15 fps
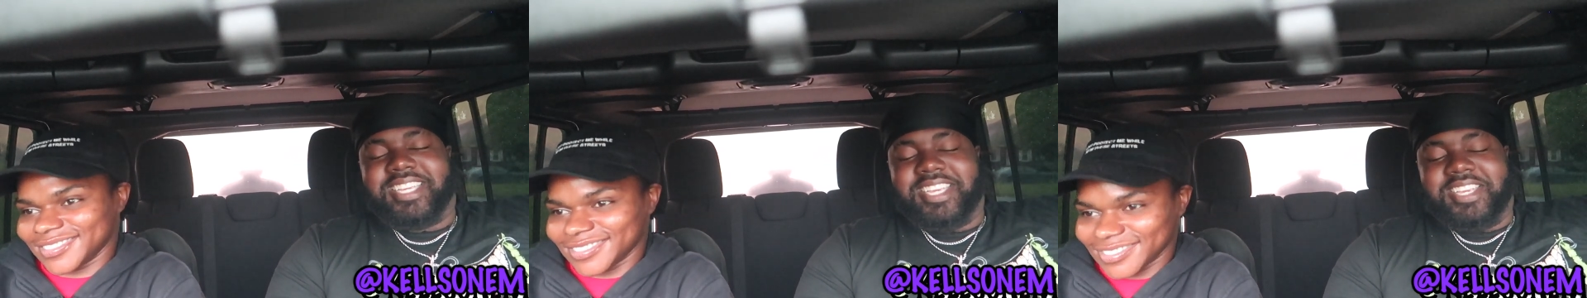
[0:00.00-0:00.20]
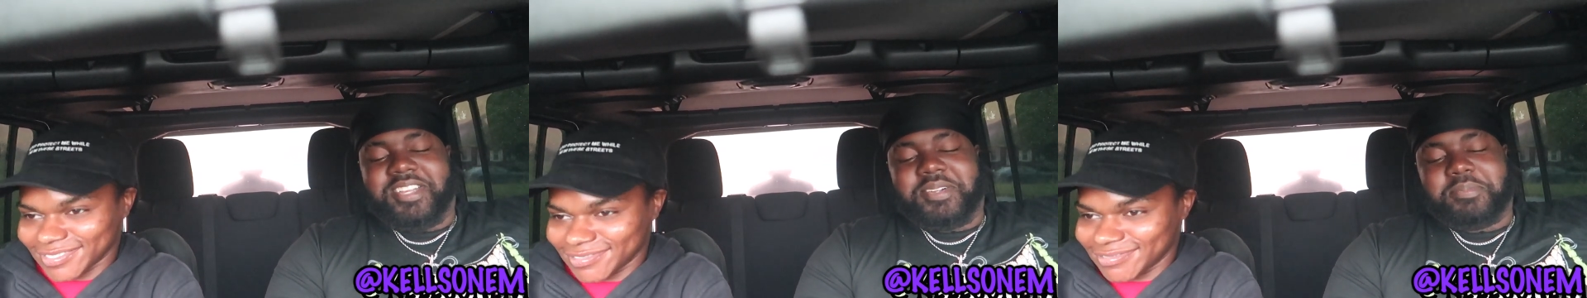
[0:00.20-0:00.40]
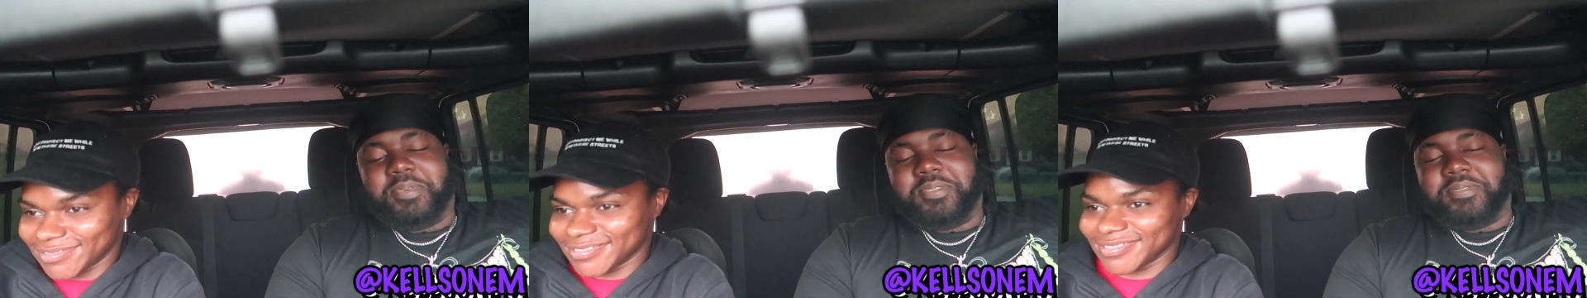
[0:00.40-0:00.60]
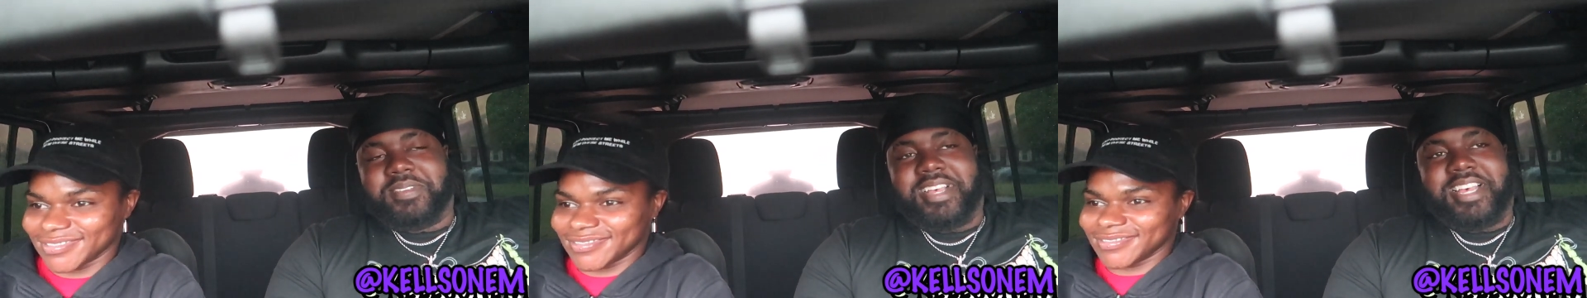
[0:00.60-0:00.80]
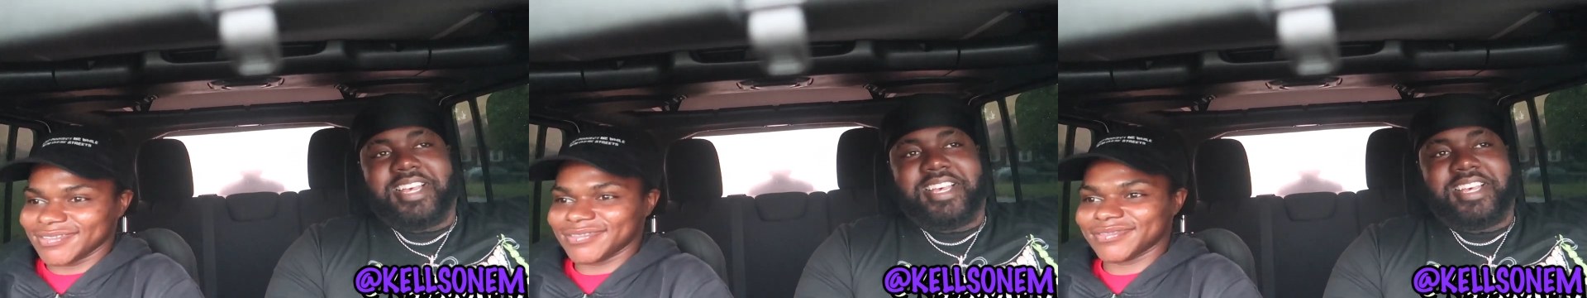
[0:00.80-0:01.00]
Speaker 1: care.
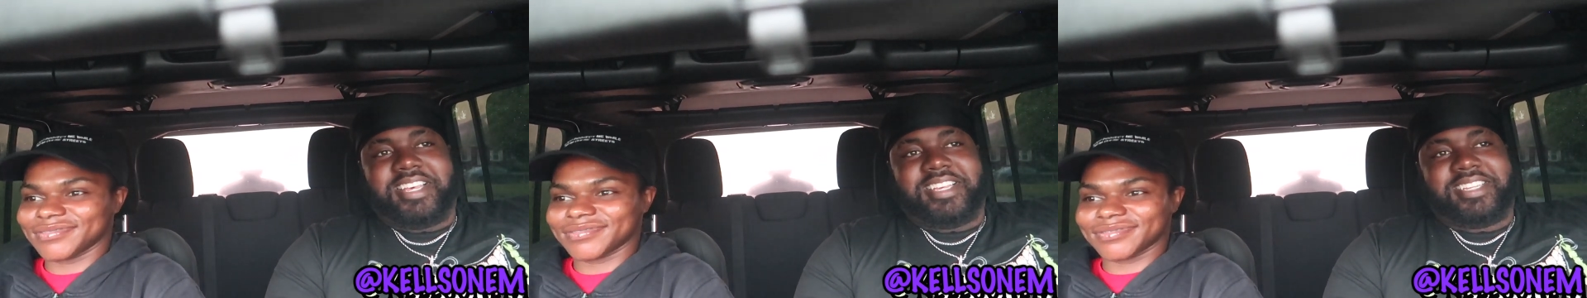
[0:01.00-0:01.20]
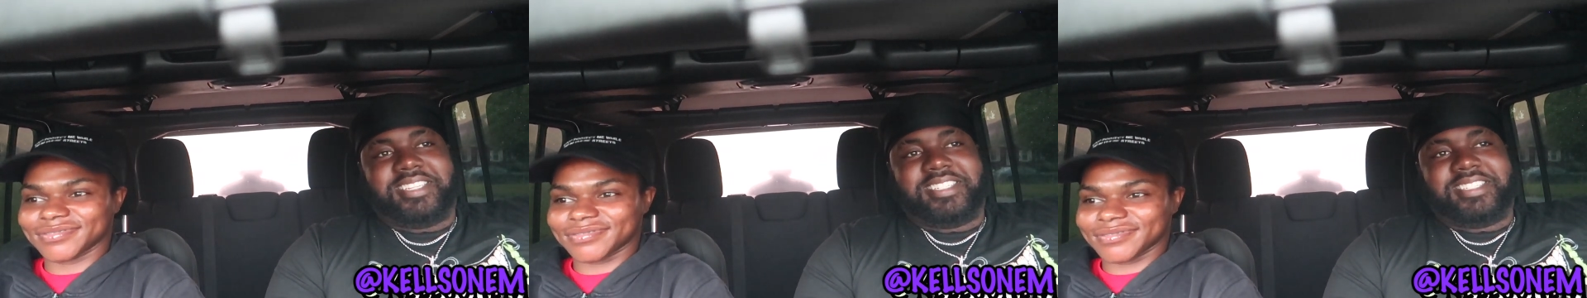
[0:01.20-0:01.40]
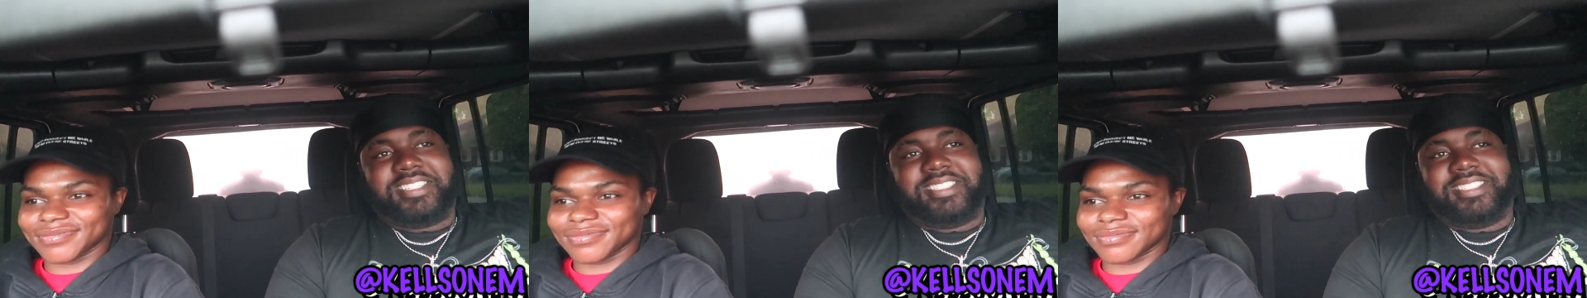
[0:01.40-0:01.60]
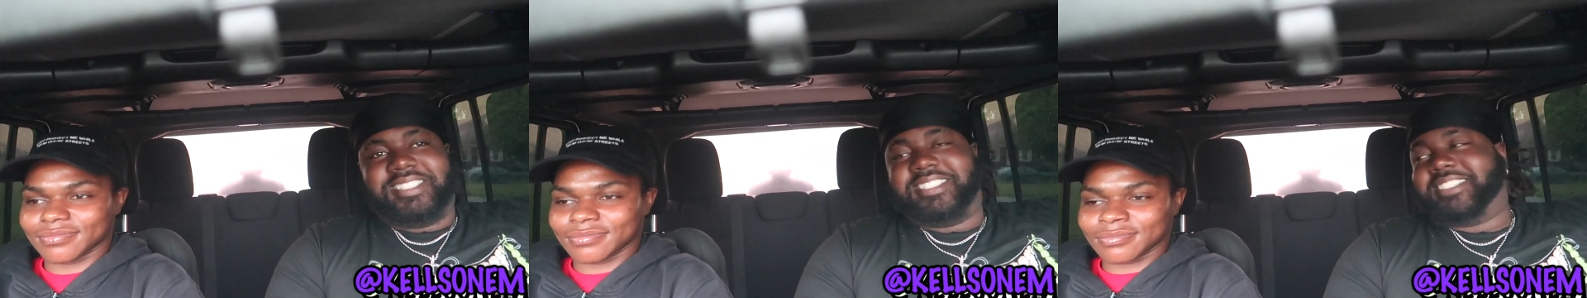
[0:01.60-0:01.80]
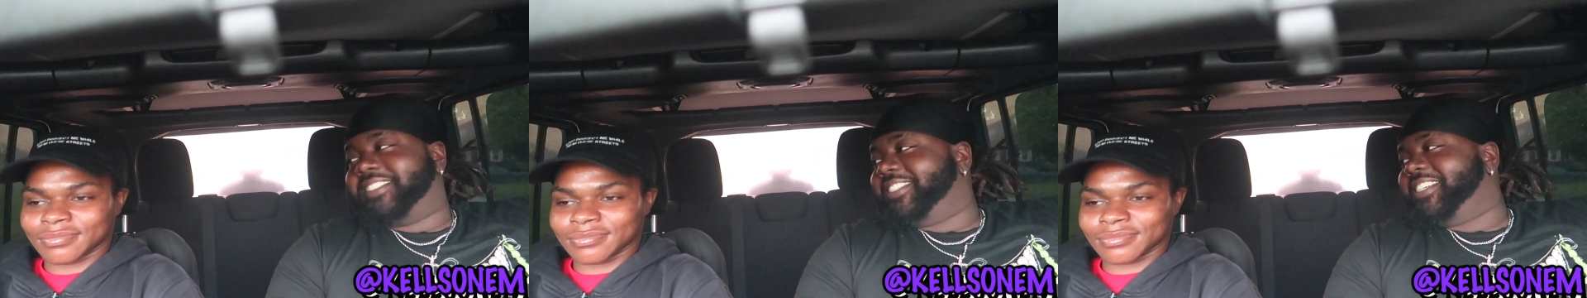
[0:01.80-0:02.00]
Provide
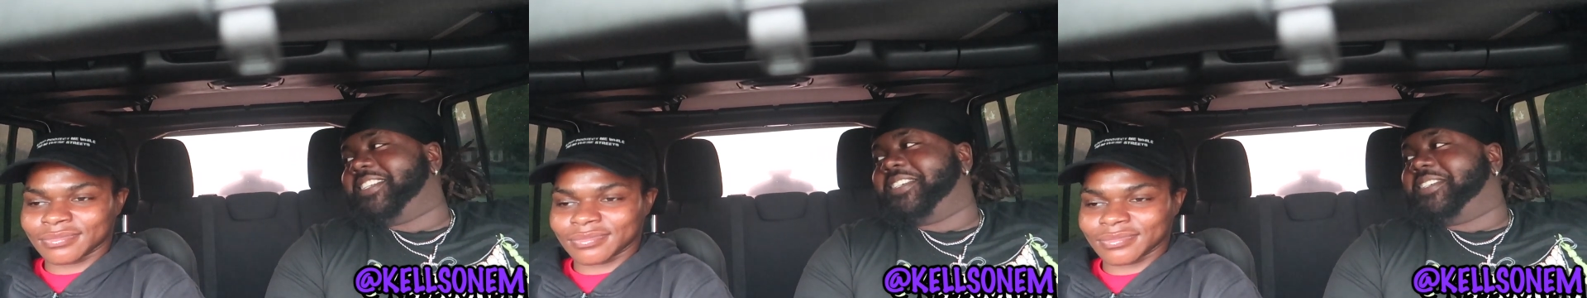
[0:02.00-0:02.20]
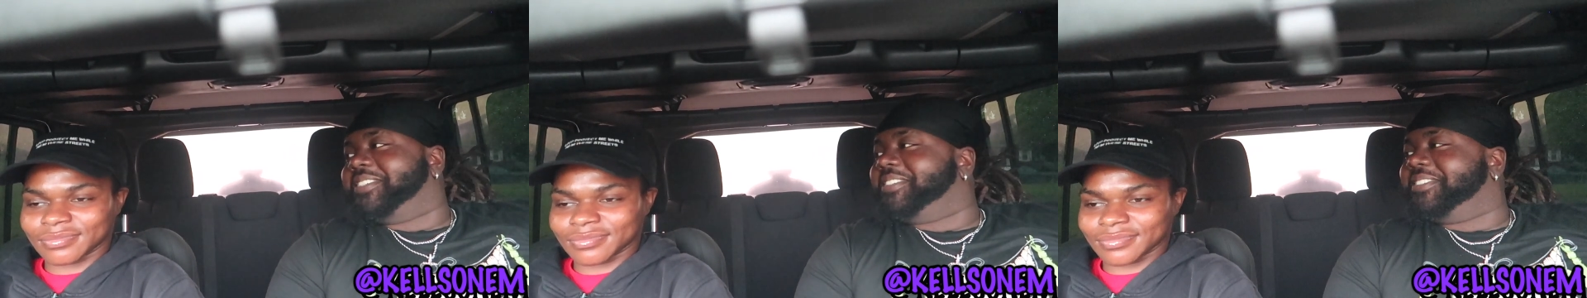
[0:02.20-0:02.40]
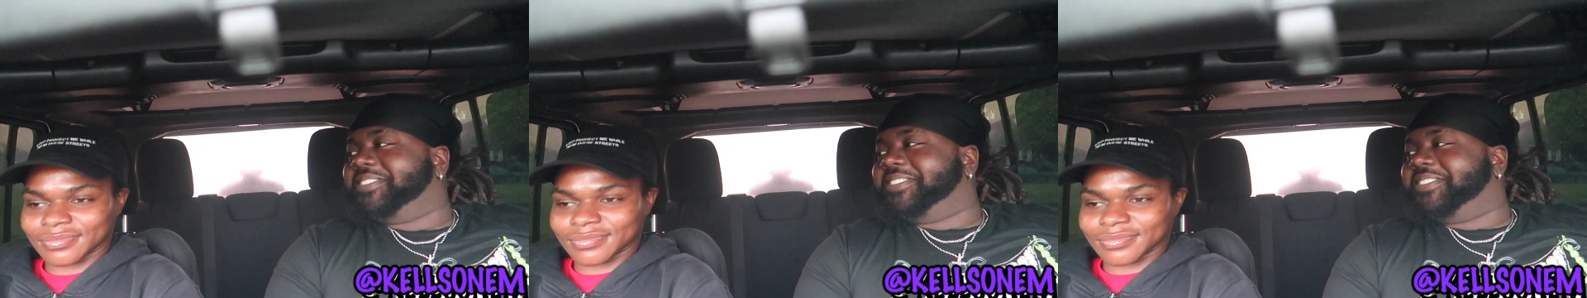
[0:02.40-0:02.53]
and shut up.